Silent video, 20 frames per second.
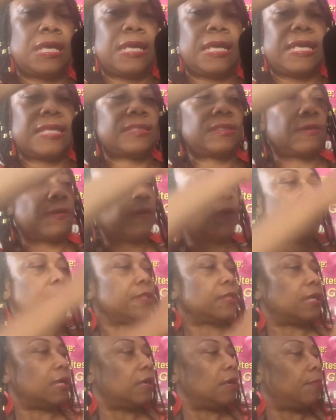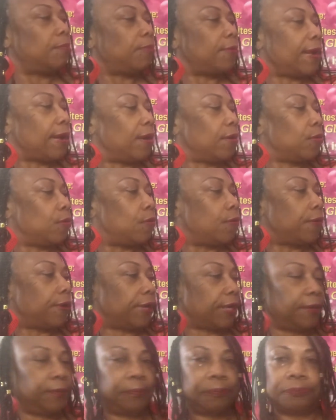It's on the brown
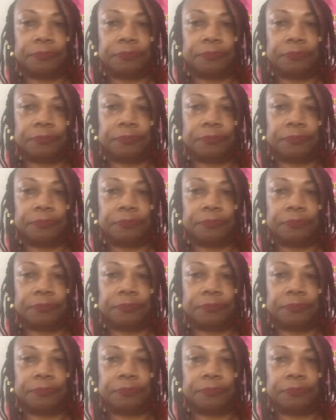cording.